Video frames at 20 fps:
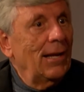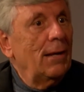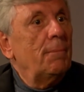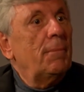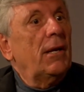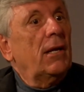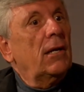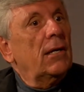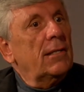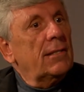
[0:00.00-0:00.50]

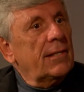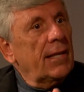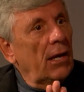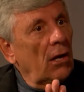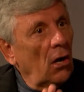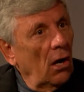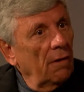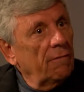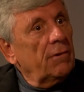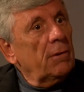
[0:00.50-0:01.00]
because they
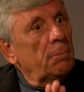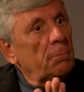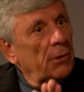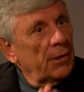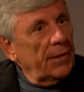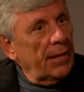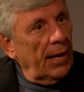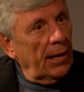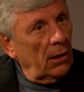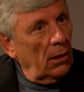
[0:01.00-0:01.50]
often
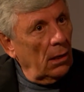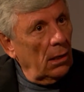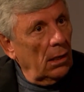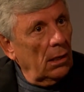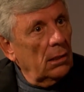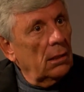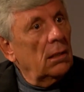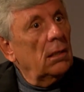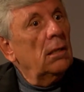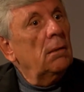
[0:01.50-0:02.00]
put that
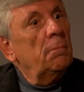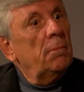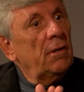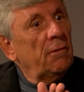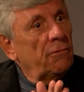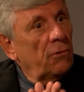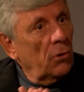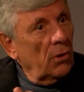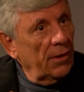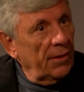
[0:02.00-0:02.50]
on
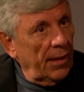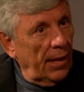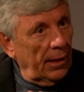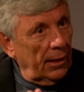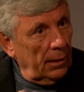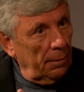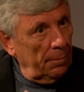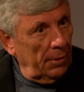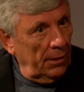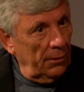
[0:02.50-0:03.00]
before they
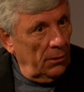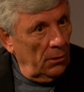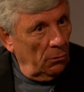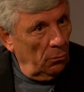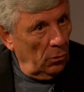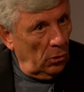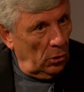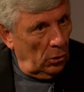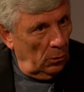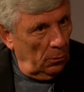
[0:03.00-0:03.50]
come in the
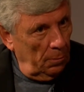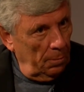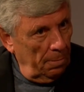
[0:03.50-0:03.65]
room.